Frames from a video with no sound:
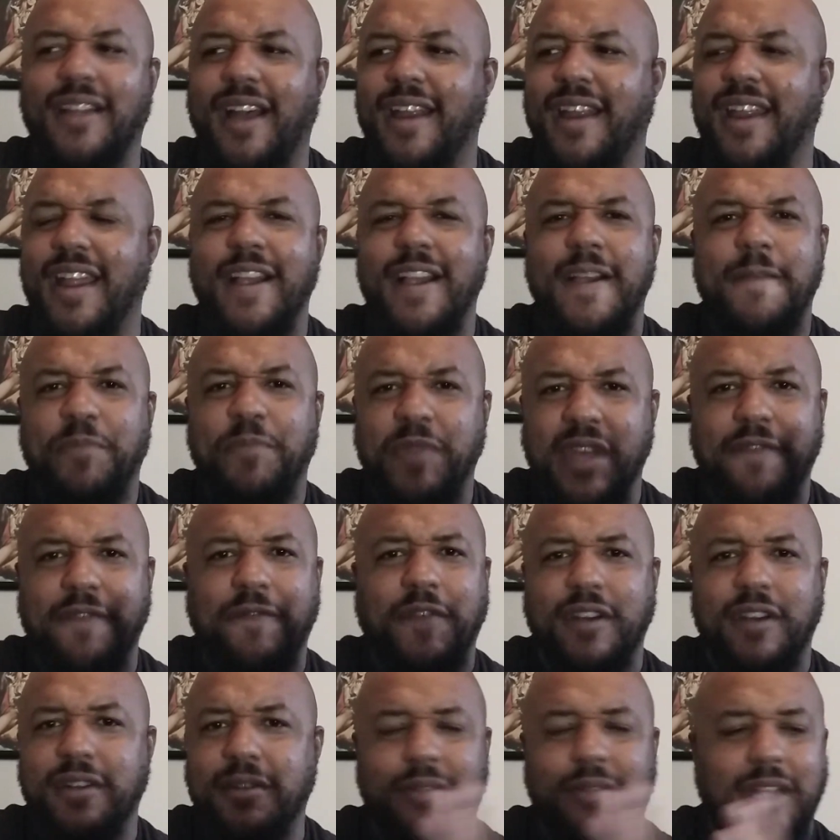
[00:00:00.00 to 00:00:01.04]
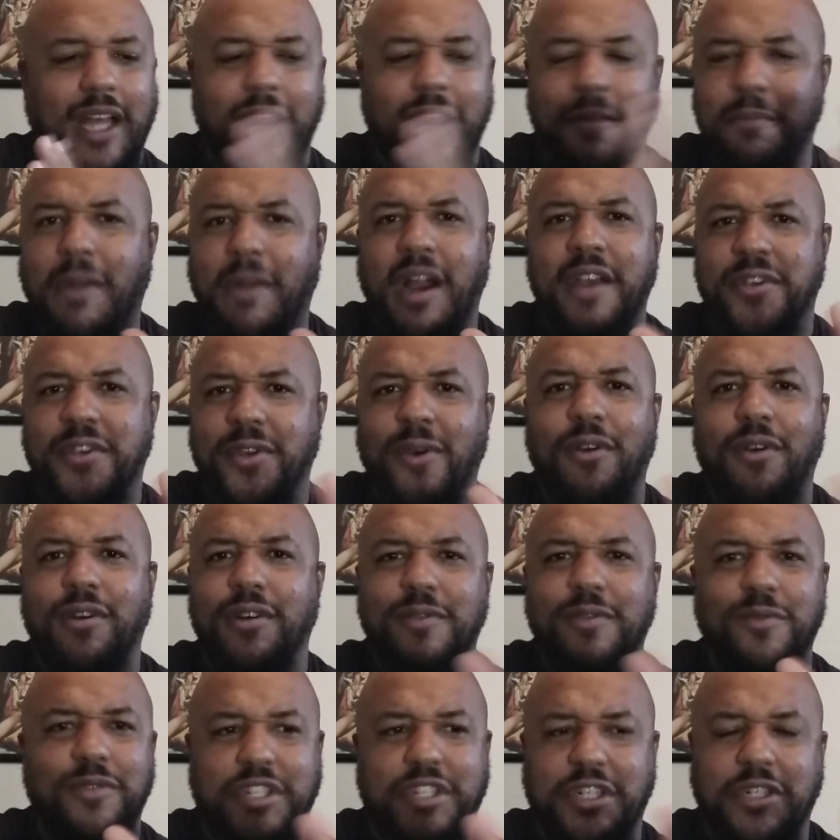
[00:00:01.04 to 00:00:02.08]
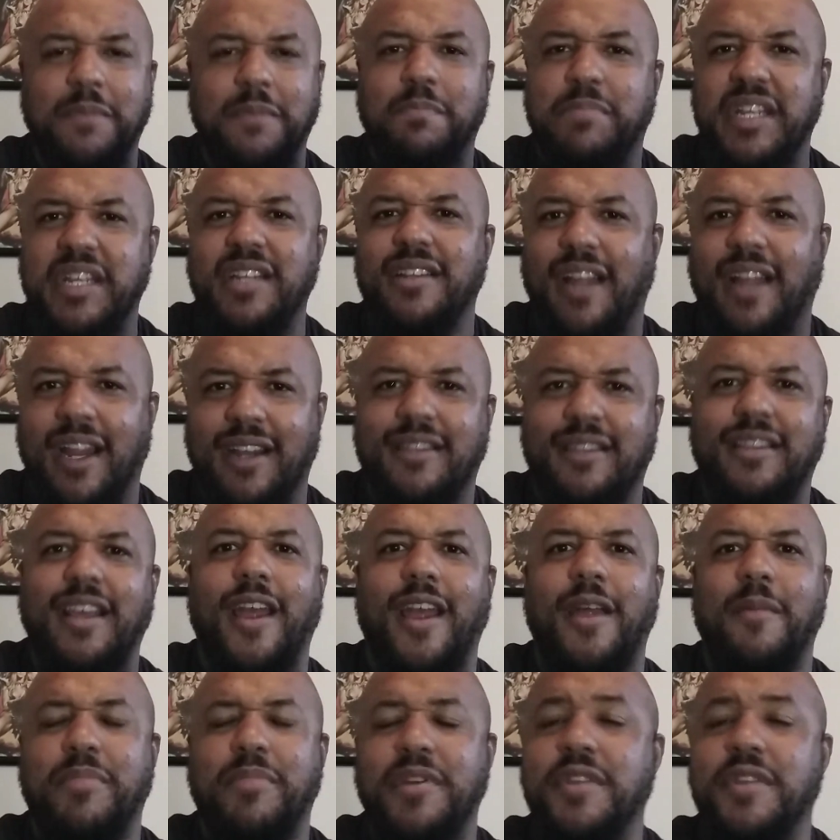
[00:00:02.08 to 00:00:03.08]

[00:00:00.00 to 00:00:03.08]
Like if I like my daughter should be like that,